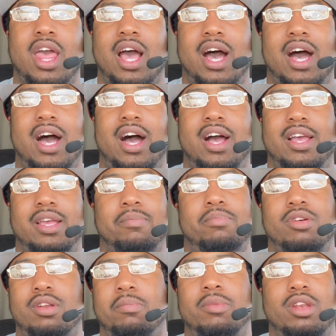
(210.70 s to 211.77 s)
and
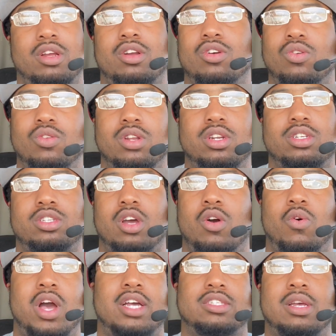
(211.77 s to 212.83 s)
put them in the cooler,
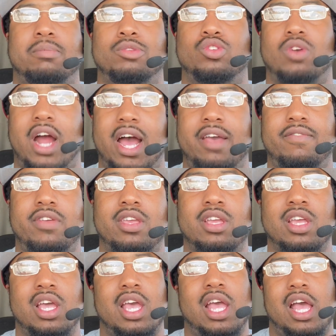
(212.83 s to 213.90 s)
so as I'm driving,
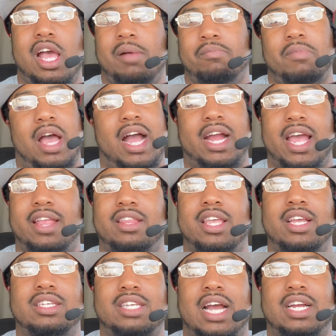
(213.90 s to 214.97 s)
I got
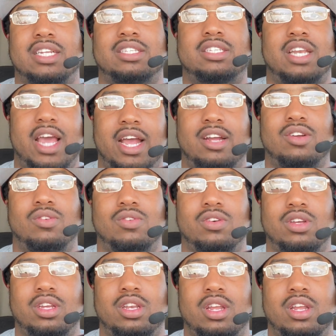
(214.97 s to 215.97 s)
things I can snack on.